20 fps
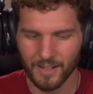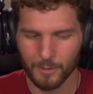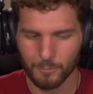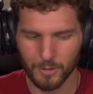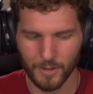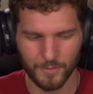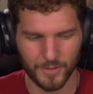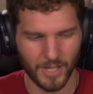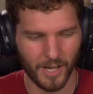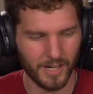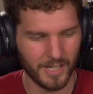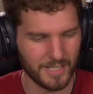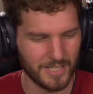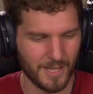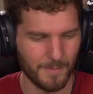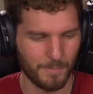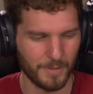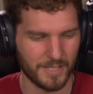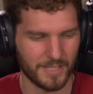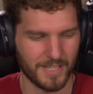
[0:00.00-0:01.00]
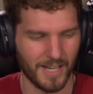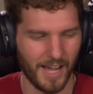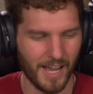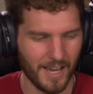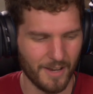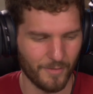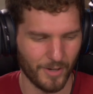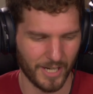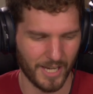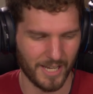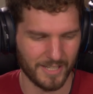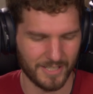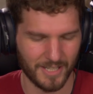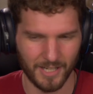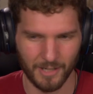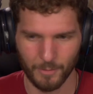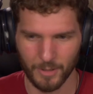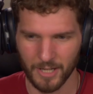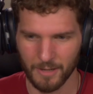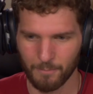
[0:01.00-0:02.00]
we've done a deepest dive, I guess.
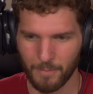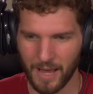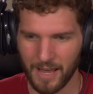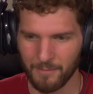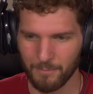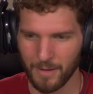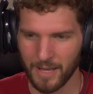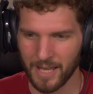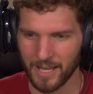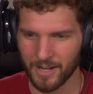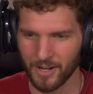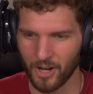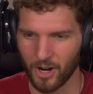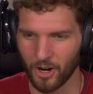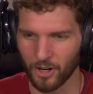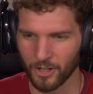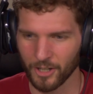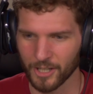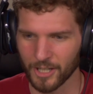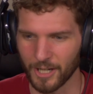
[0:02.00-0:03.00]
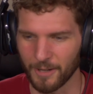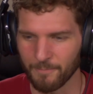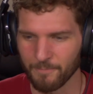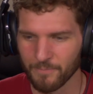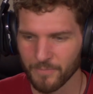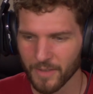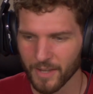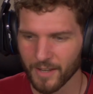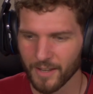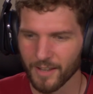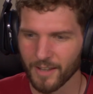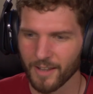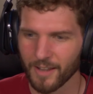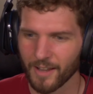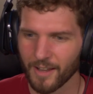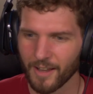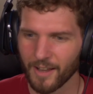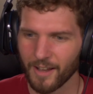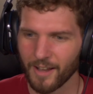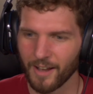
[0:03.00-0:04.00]
You know, we did Batman Arkham
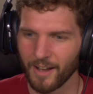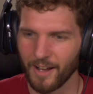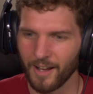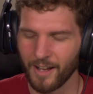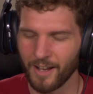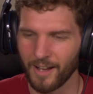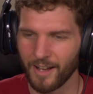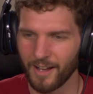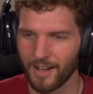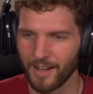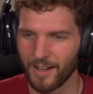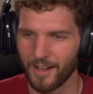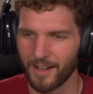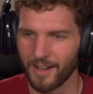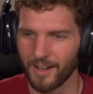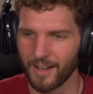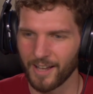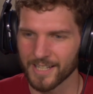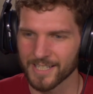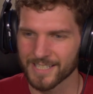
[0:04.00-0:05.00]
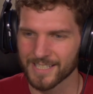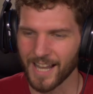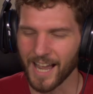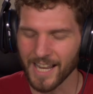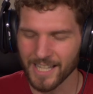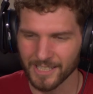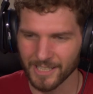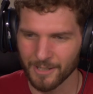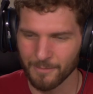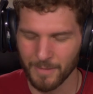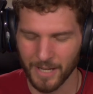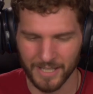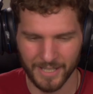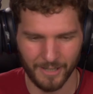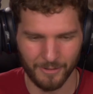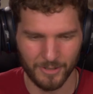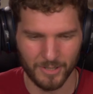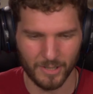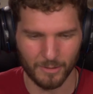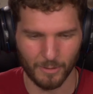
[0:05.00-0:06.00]
Asylum, and
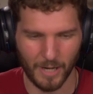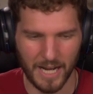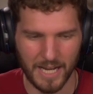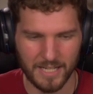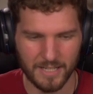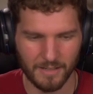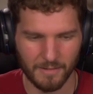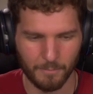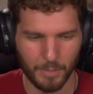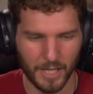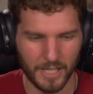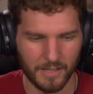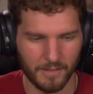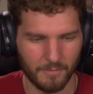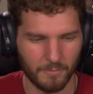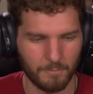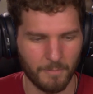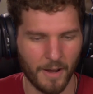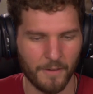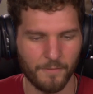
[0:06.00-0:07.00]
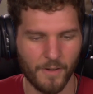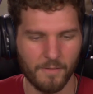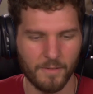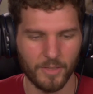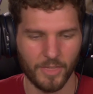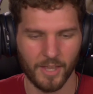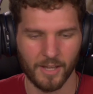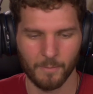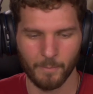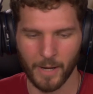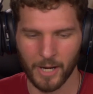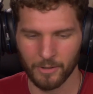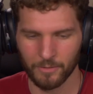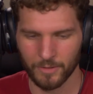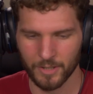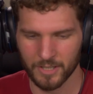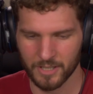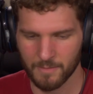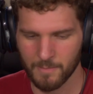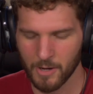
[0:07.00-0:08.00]
that was great. But my favorite thing
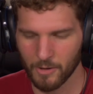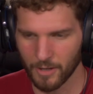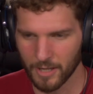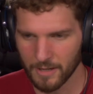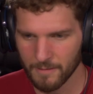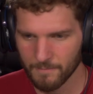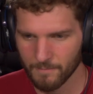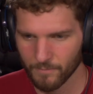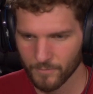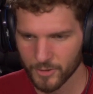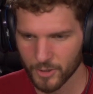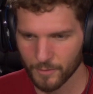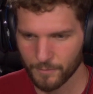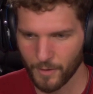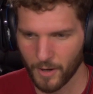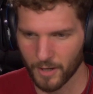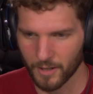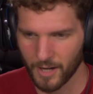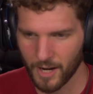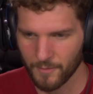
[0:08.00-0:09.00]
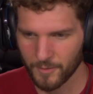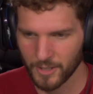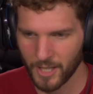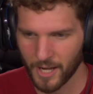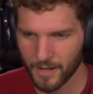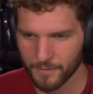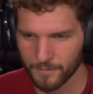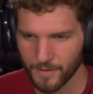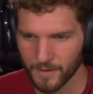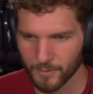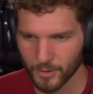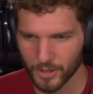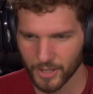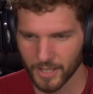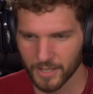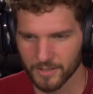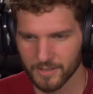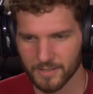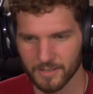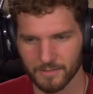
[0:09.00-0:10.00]
about this community so far, I have a lot of favorite
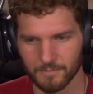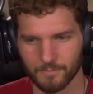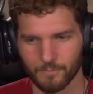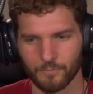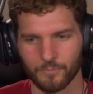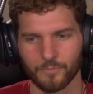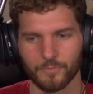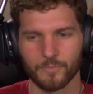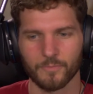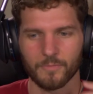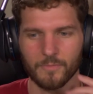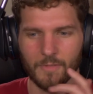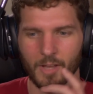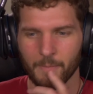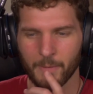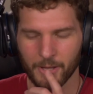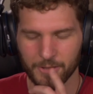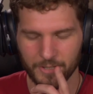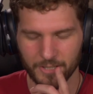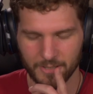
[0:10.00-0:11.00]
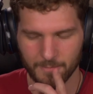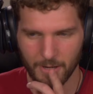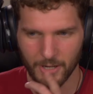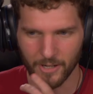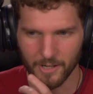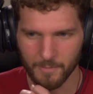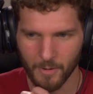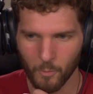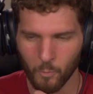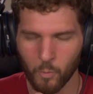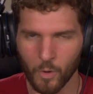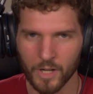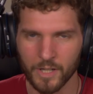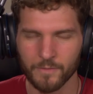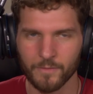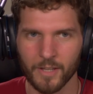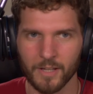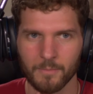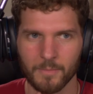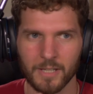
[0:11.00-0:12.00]
things about this community, but one
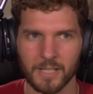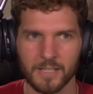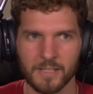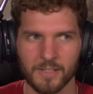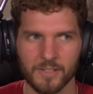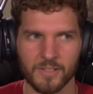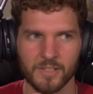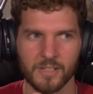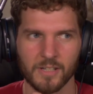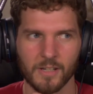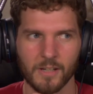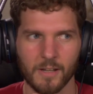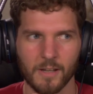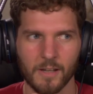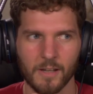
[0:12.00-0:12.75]
of them is